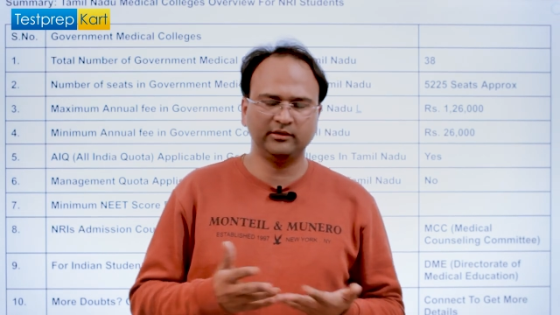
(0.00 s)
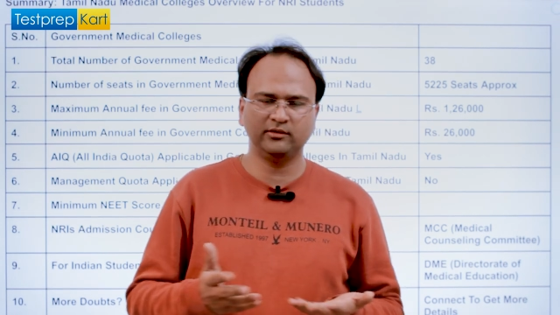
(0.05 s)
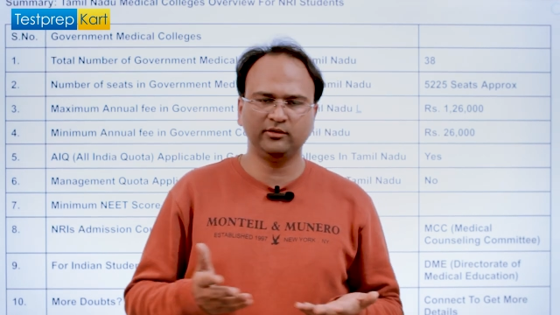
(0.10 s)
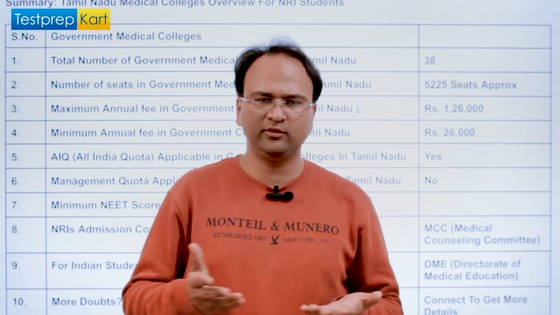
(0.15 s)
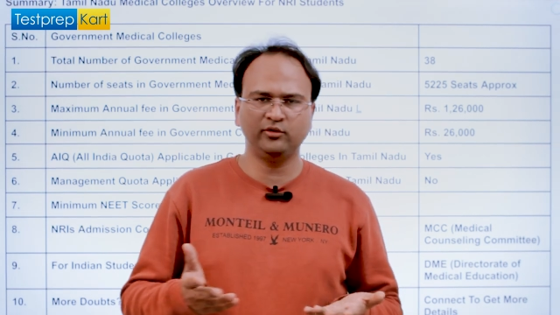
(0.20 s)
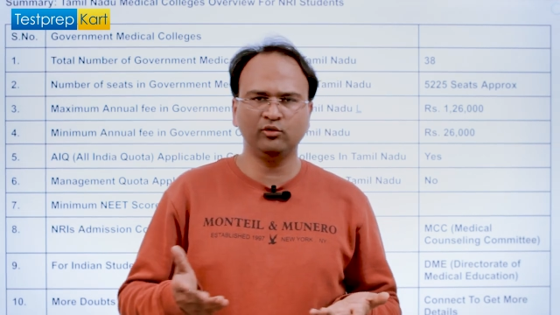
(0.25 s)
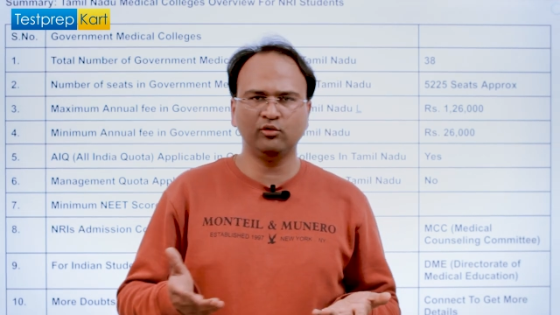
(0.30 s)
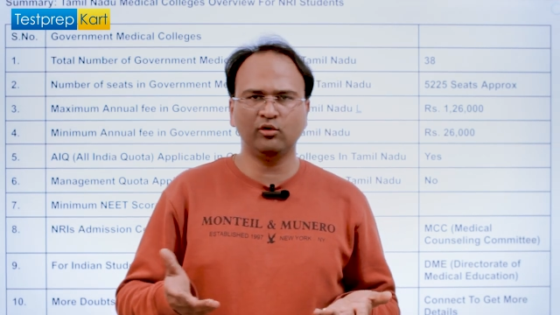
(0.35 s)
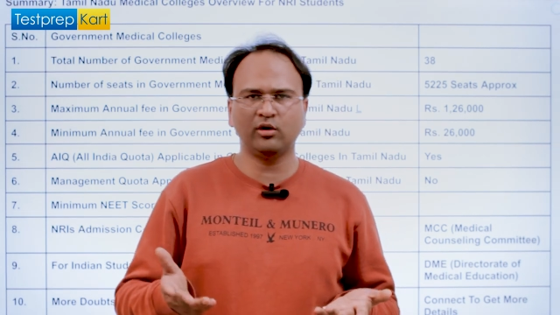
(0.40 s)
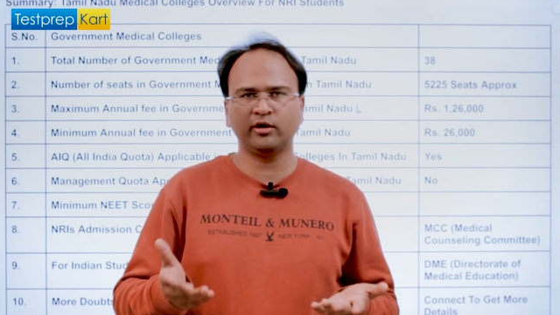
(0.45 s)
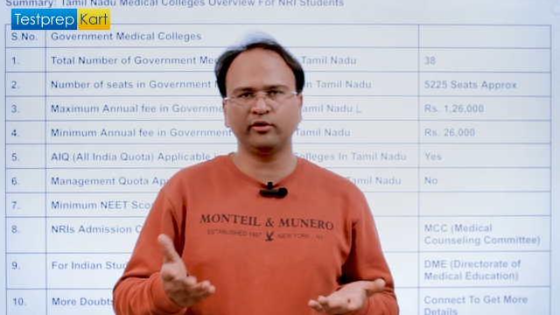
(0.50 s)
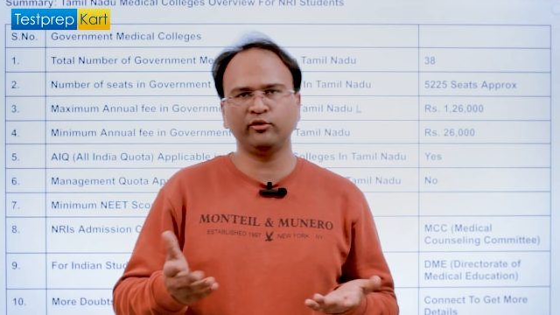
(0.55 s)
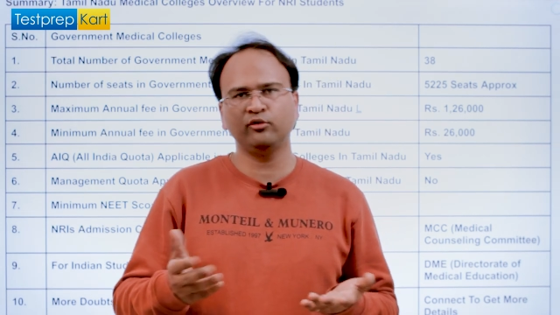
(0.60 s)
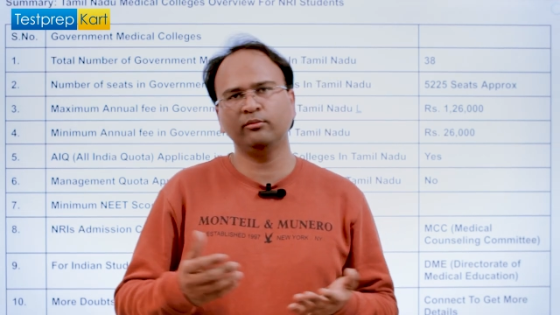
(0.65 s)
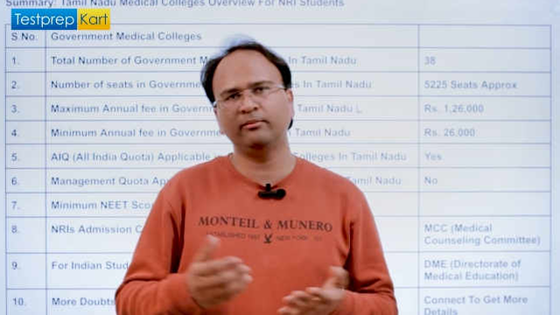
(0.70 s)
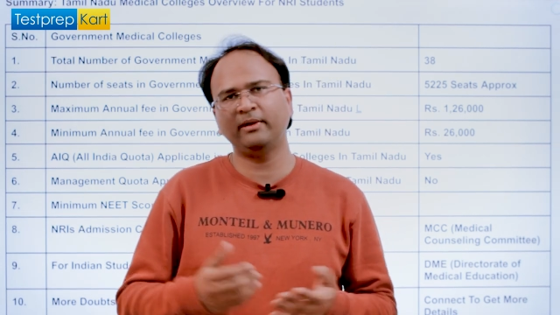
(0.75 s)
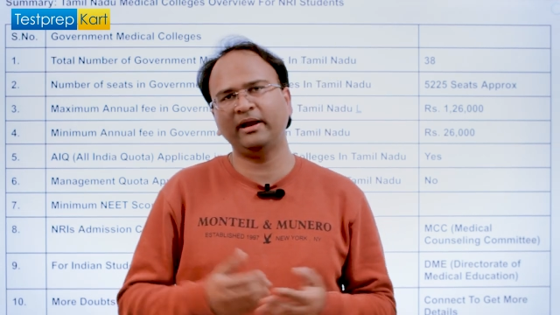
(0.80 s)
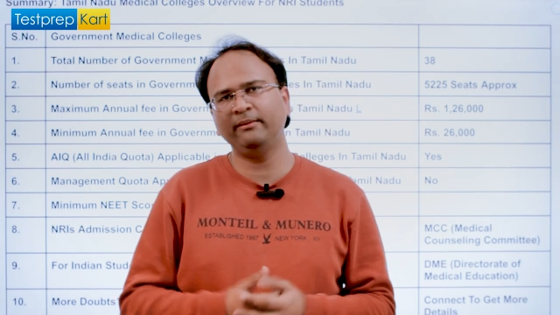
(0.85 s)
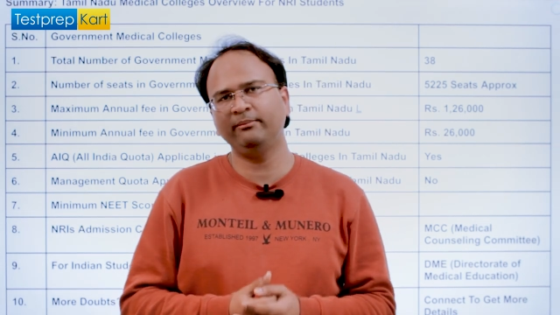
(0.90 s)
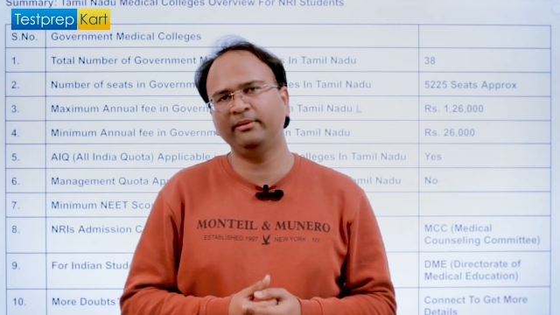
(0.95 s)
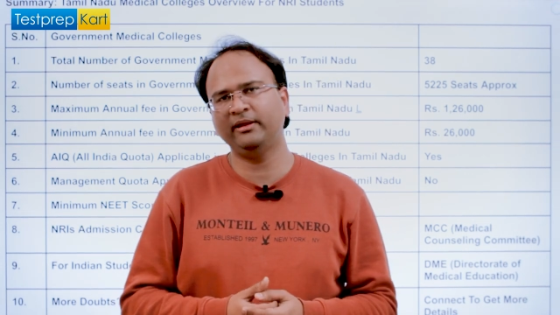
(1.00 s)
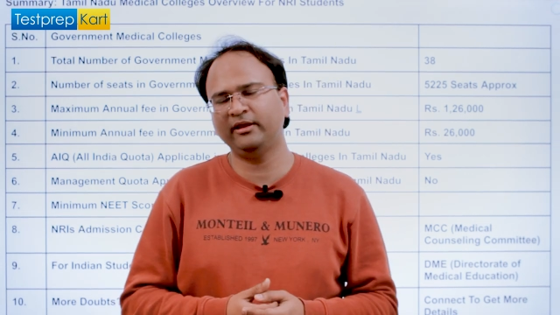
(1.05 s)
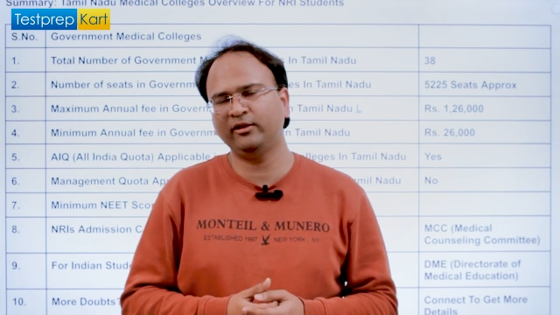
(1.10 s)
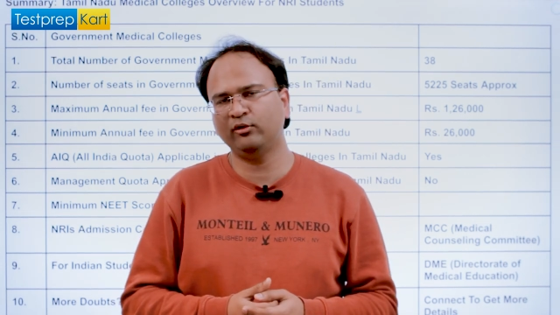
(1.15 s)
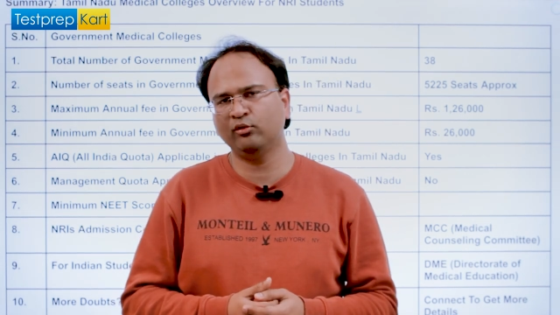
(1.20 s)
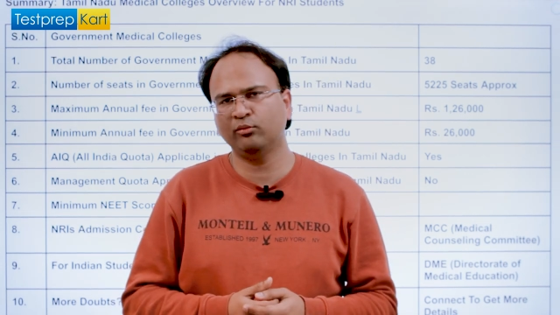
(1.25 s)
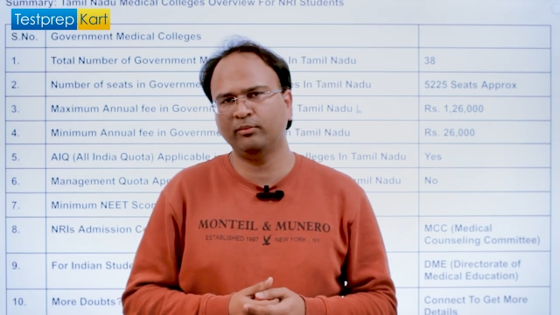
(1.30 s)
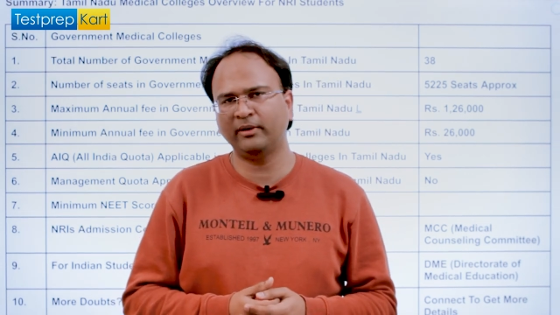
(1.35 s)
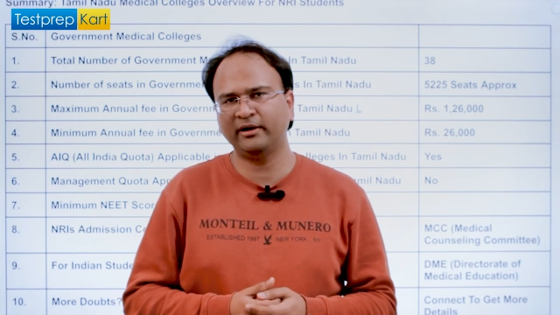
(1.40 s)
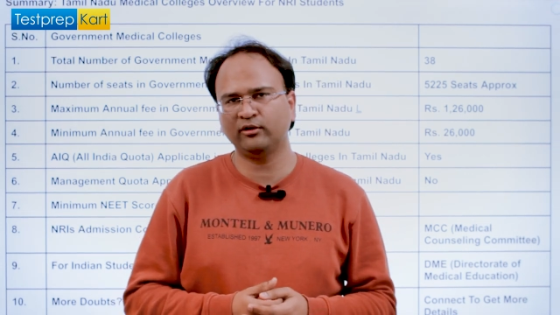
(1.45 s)
you or you might be
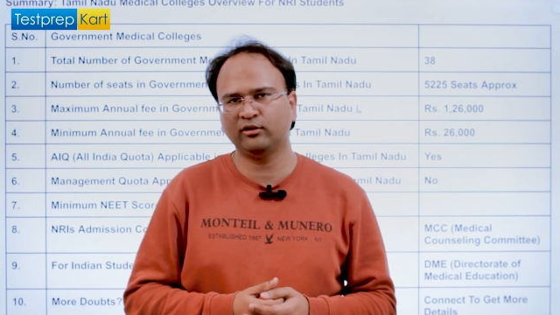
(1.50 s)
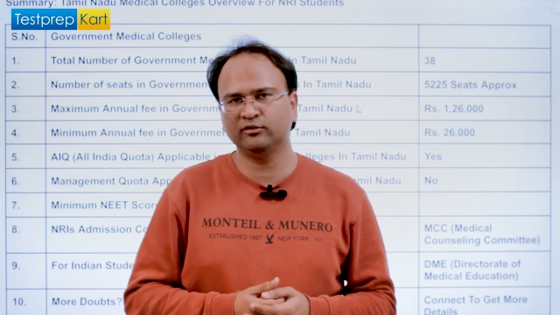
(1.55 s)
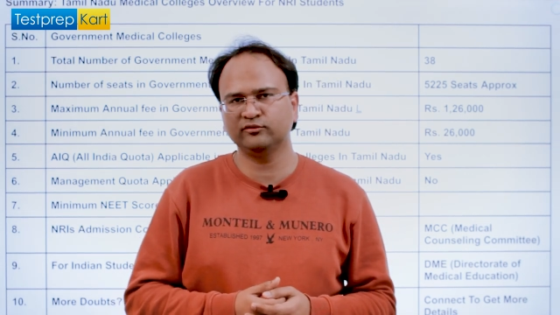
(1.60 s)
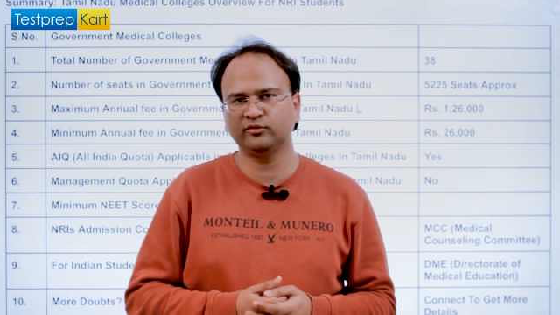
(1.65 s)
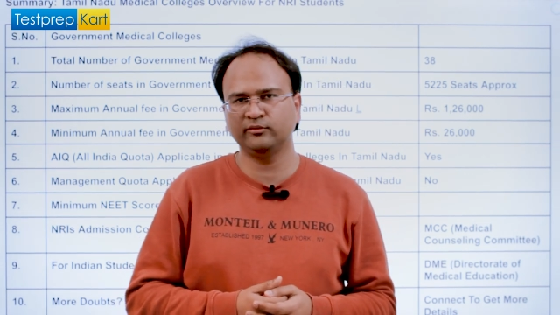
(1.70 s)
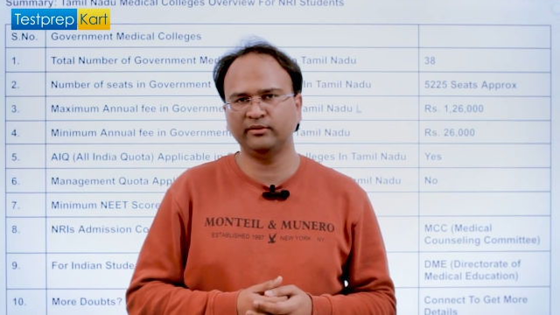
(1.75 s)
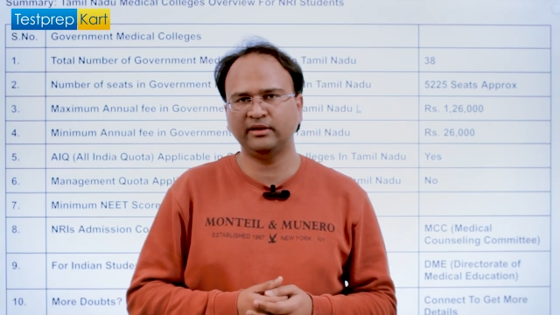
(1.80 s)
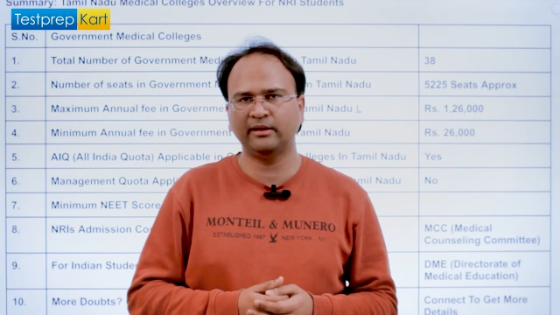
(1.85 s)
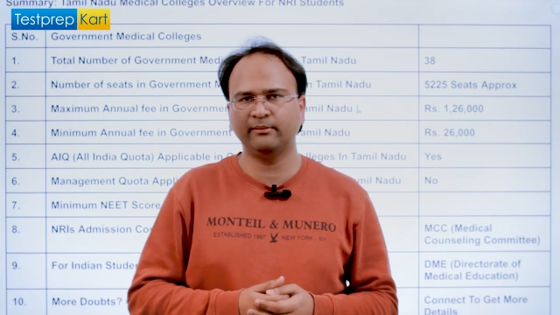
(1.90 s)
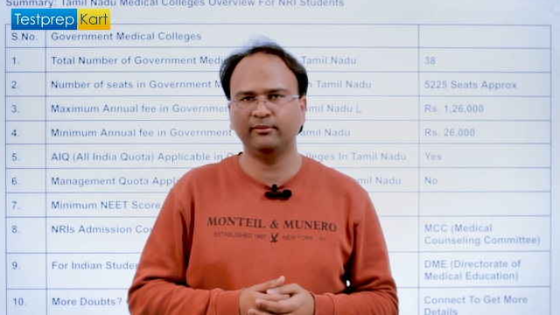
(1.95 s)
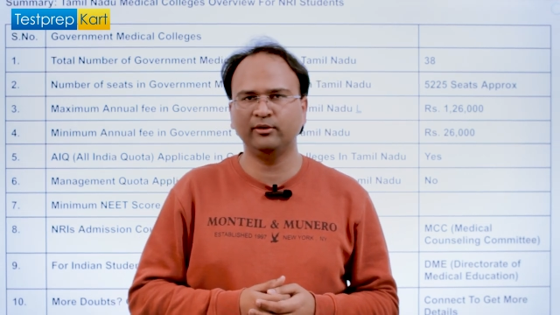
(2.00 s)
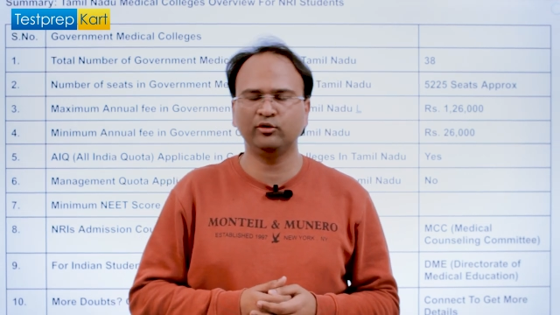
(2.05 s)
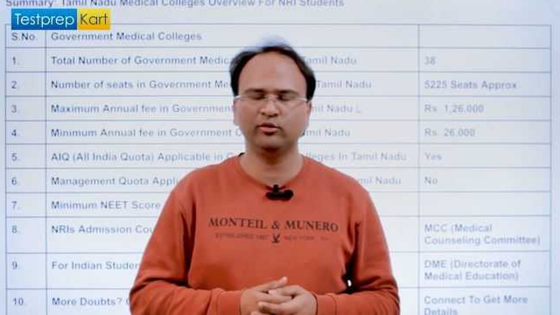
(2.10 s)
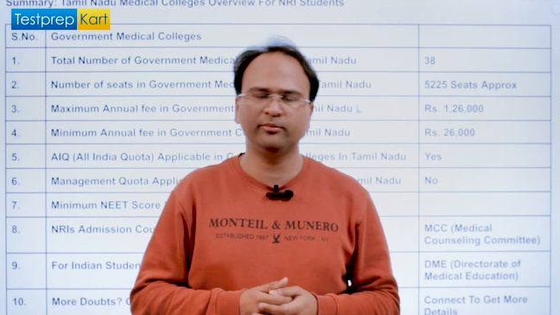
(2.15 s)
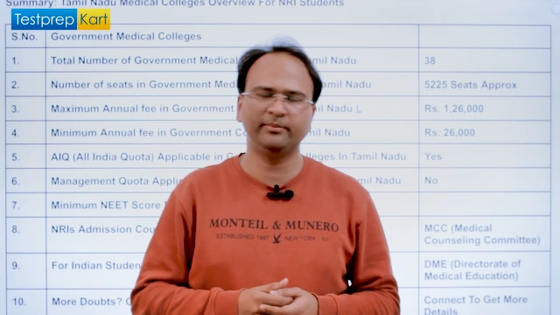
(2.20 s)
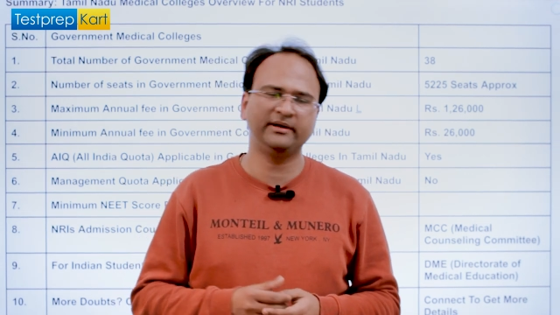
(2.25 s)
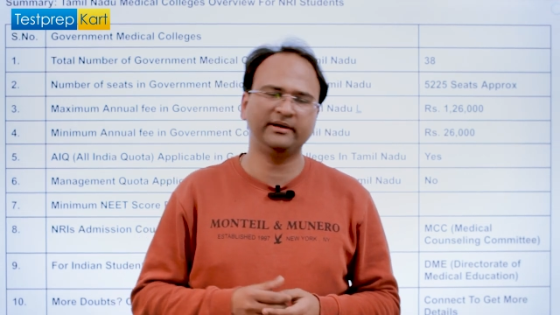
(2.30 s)
you might also be able to